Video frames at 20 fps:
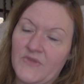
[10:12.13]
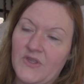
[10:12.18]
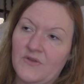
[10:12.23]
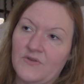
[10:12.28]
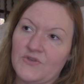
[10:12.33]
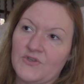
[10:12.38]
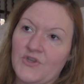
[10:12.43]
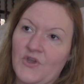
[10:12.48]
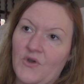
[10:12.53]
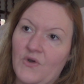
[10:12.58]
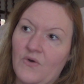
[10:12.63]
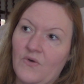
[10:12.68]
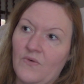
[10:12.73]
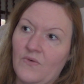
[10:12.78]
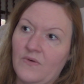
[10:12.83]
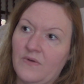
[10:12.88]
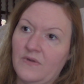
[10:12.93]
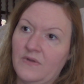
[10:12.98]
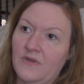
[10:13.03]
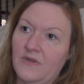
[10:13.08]

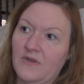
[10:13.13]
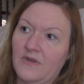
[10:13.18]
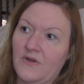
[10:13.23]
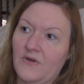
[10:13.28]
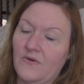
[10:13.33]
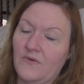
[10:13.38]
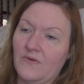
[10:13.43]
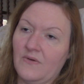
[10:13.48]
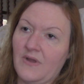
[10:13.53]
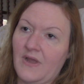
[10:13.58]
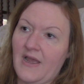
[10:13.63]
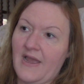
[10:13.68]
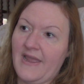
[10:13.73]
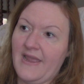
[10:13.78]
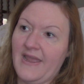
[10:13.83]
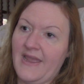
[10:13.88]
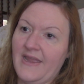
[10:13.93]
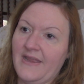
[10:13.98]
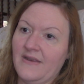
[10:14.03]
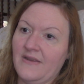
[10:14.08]
So, you know, I
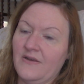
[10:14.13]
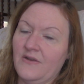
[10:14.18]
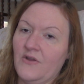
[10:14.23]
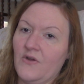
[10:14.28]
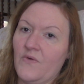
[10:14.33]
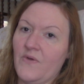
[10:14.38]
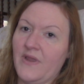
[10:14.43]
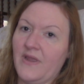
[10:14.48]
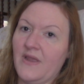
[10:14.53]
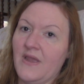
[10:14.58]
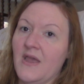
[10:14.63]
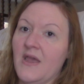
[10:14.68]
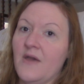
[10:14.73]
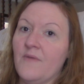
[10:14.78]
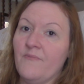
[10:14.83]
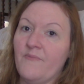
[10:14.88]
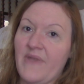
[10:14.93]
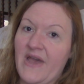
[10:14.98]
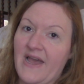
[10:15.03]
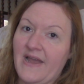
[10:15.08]
hated going
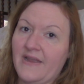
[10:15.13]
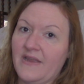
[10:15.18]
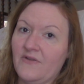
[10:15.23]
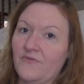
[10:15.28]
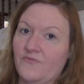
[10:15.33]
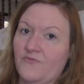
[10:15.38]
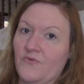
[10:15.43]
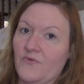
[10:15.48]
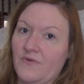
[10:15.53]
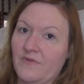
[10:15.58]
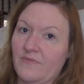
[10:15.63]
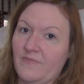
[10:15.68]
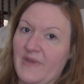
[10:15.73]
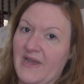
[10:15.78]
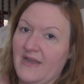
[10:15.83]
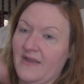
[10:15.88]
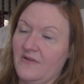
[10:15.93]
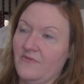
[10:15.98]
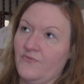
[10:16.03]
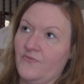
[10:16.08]
back and forth,
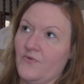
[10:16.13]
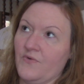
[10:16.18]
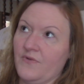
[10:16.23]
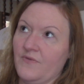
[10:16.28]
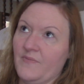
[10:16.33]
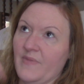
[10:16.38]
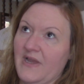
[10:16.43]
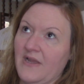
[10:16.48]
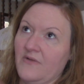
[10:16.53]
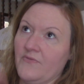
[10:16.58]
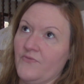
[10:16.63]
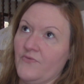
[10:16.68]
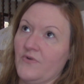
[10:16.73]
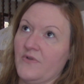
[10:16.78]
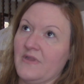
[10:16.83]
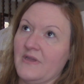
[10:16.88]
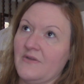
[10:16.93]
back and forth, back and forth.